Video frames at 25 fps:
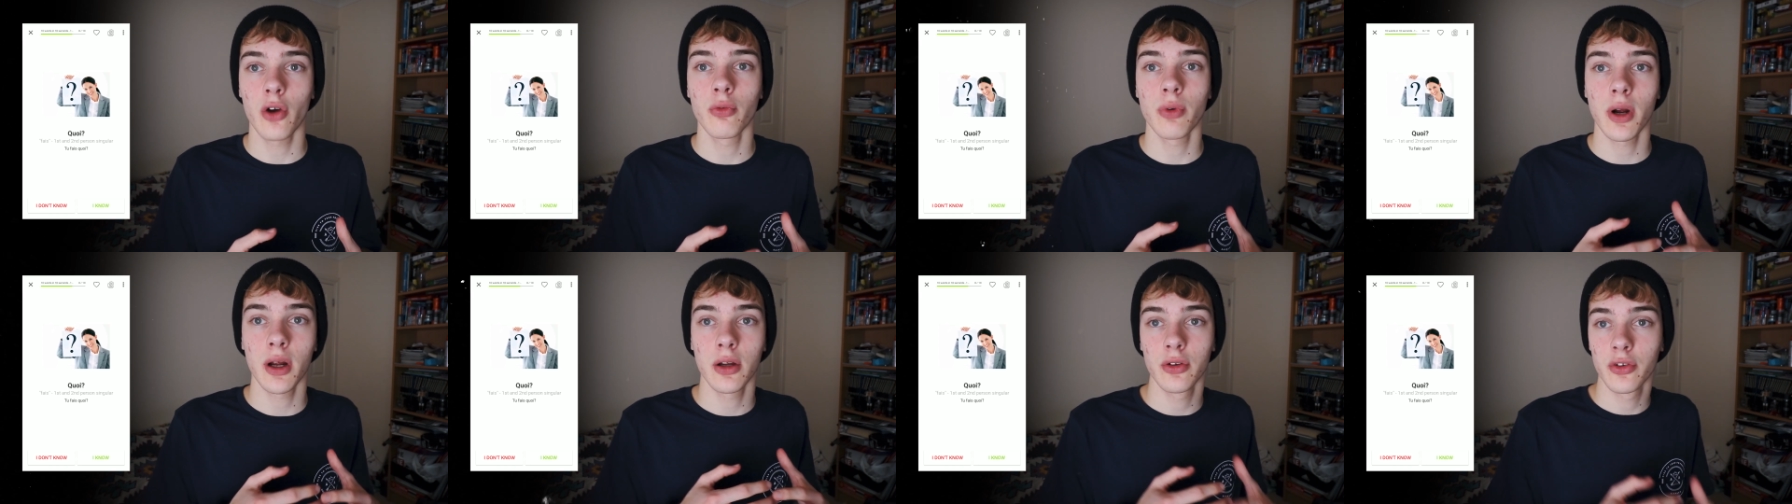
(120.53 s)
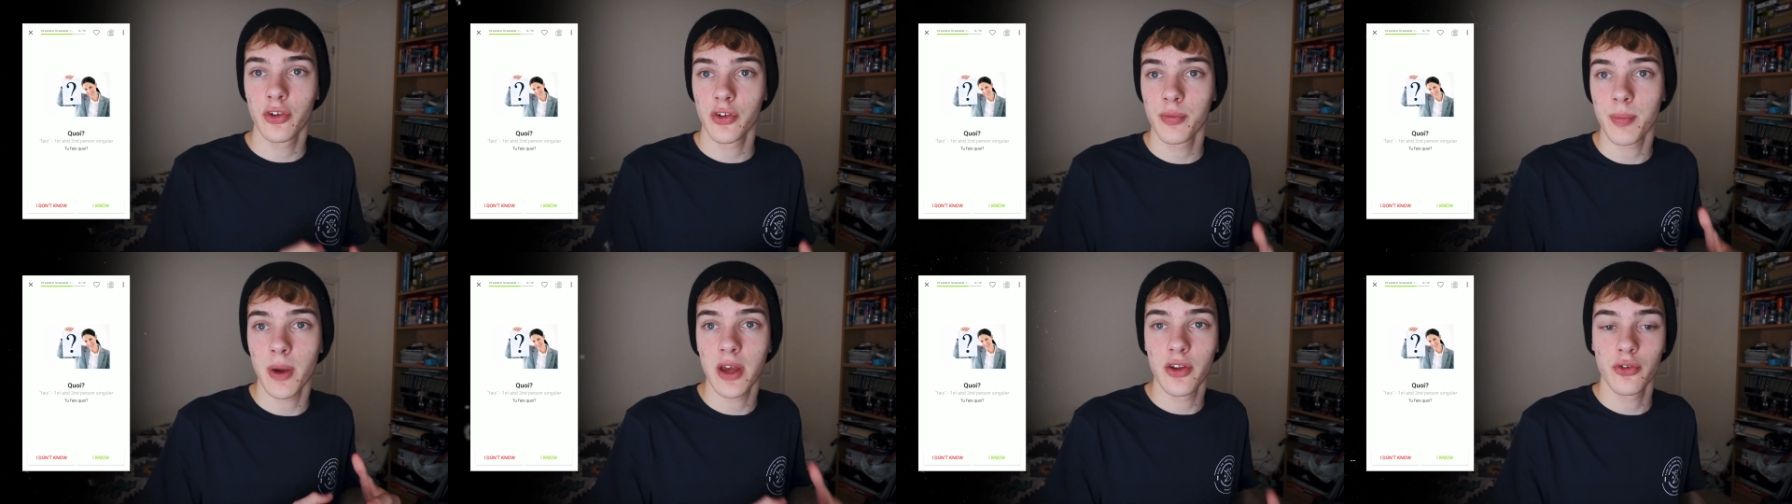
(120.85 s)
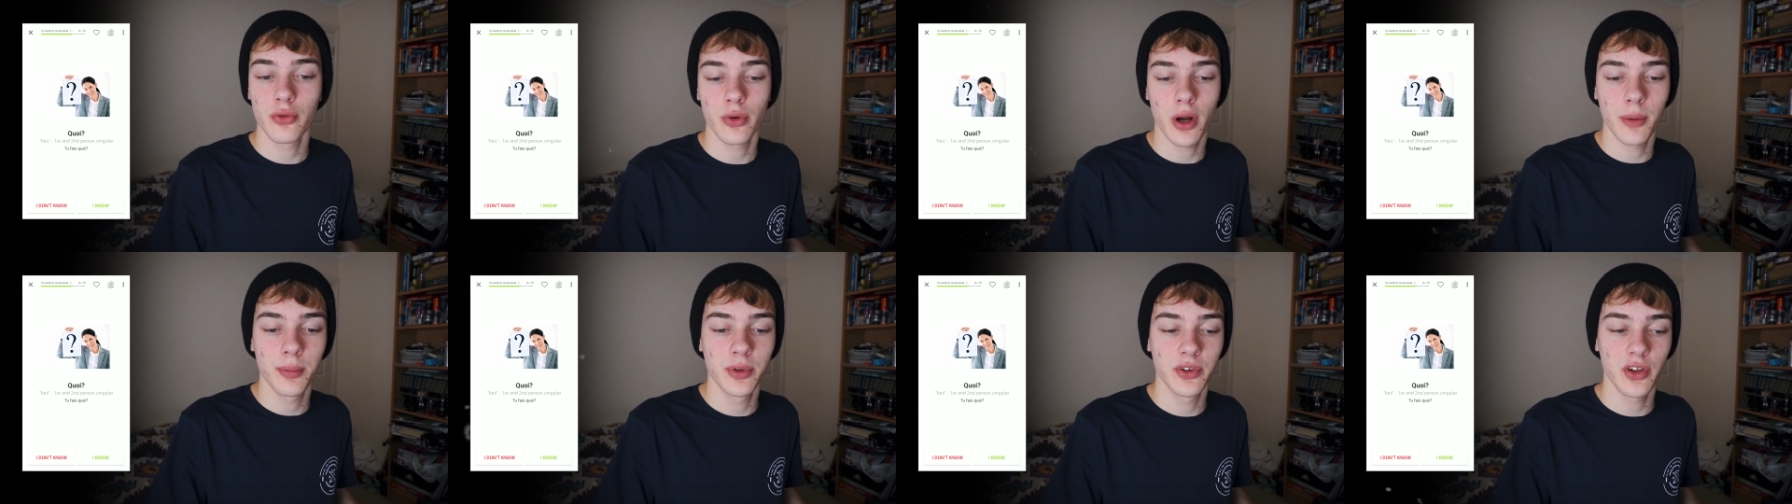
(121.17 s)
around
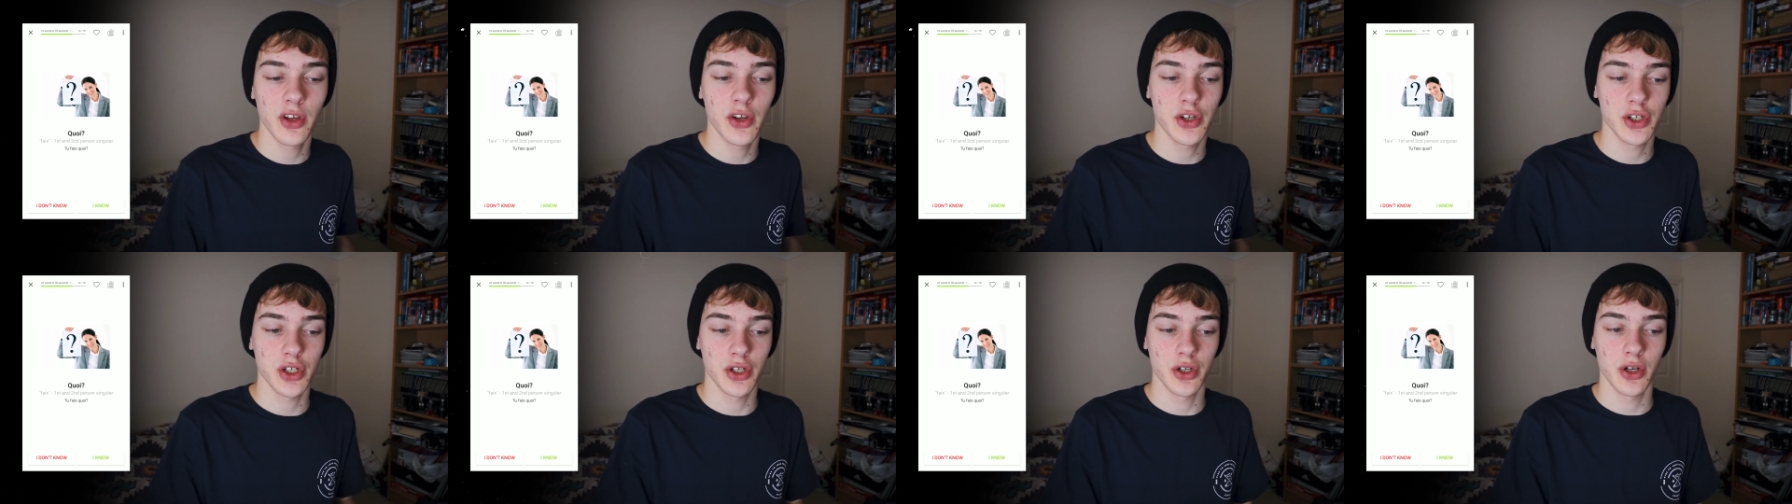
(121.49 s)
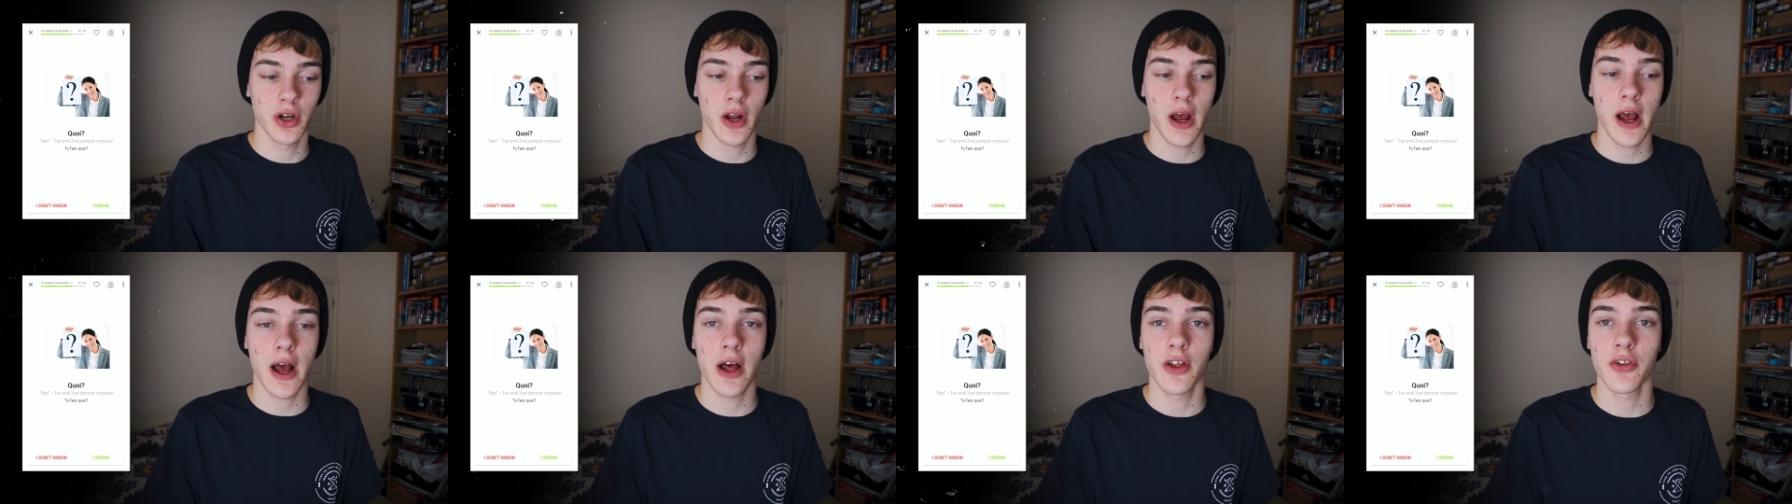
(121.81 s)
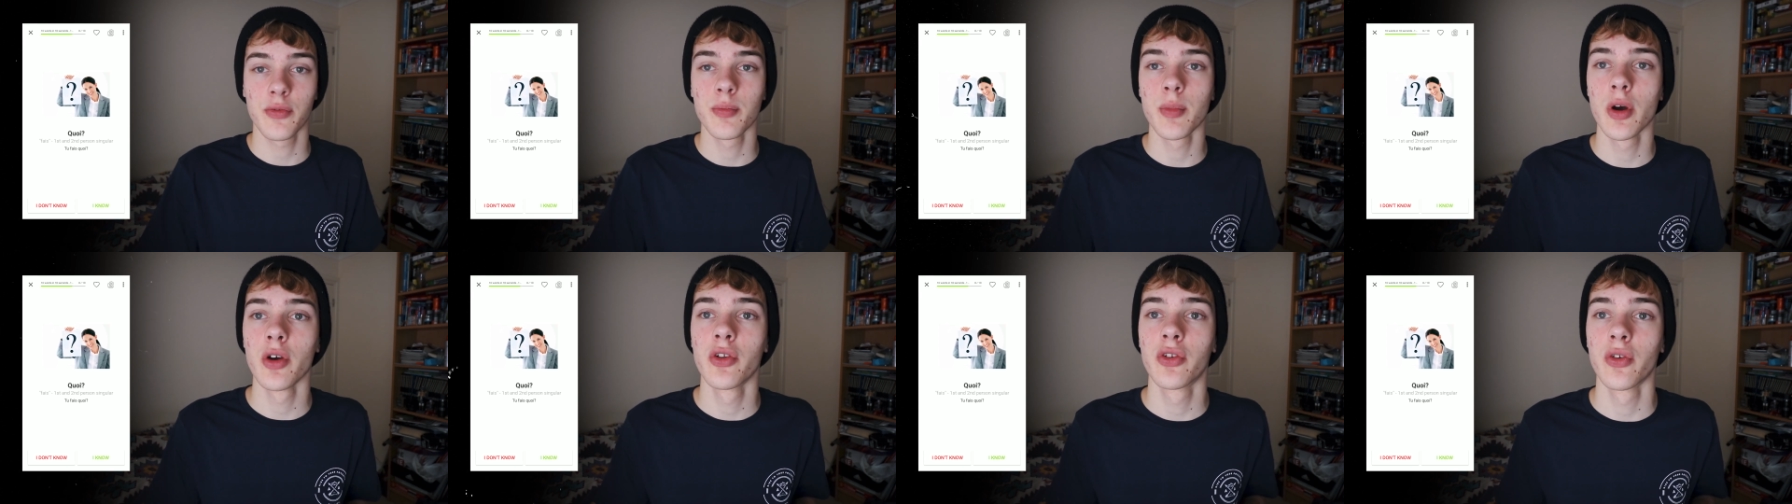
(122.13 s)
spaced repetition,
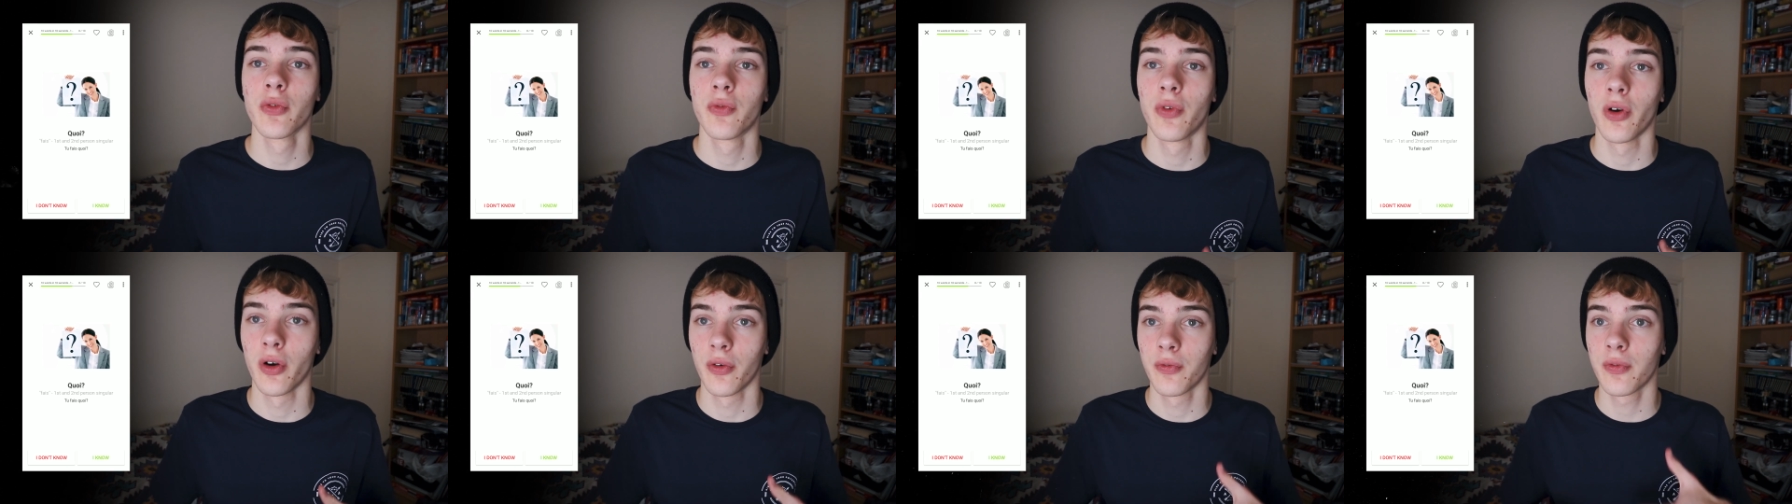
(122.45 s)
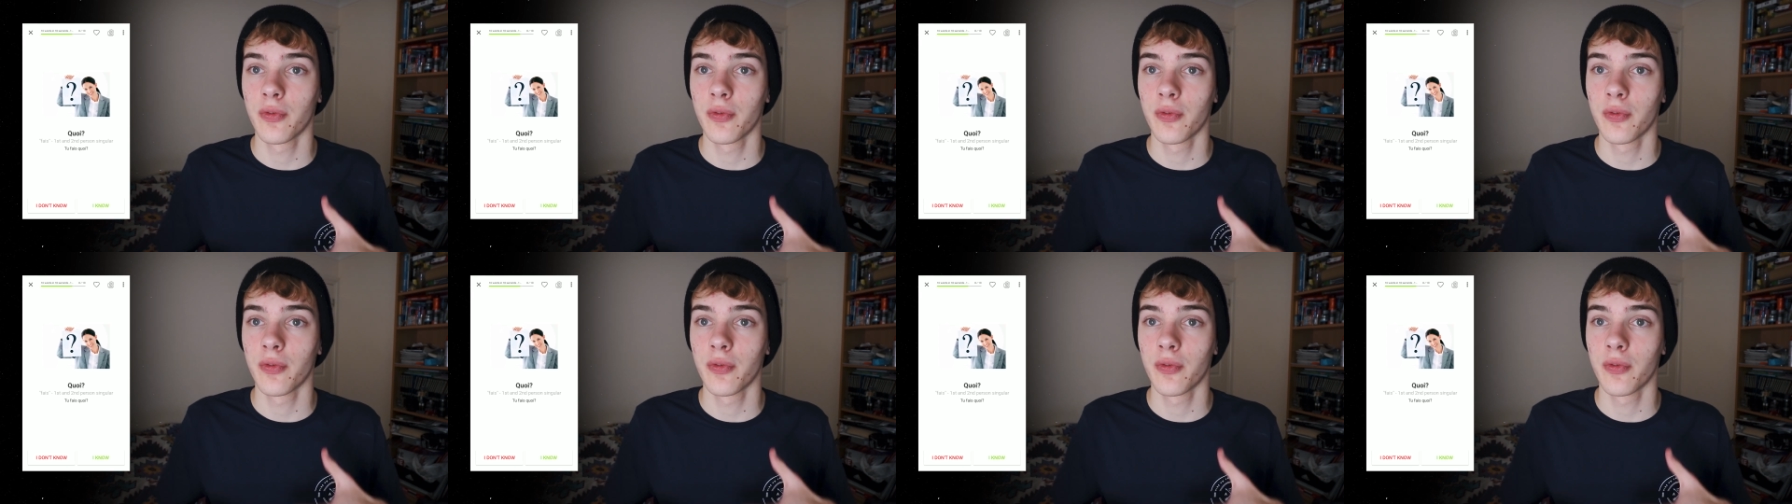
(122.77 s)
as most of the